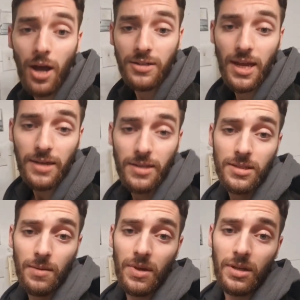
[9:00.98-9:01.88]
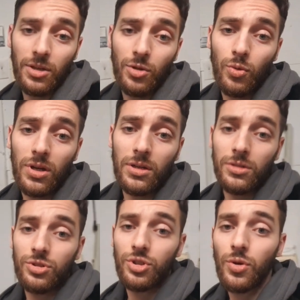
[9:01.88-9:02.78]
Now I contacted somebody
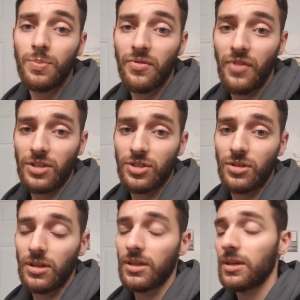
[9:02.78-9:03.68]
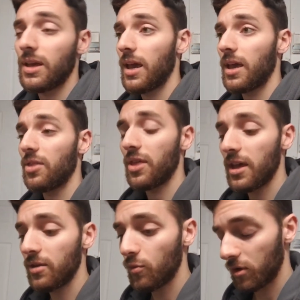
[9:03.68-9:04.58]
who will do it professionally,
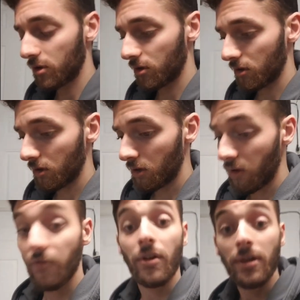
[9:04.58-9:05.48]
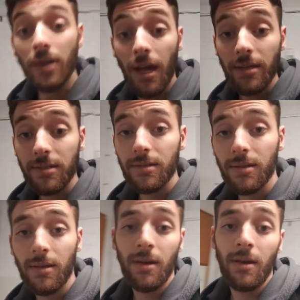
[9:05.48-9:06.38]
and they were very
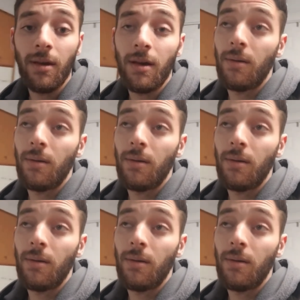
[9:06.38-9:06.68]
nice,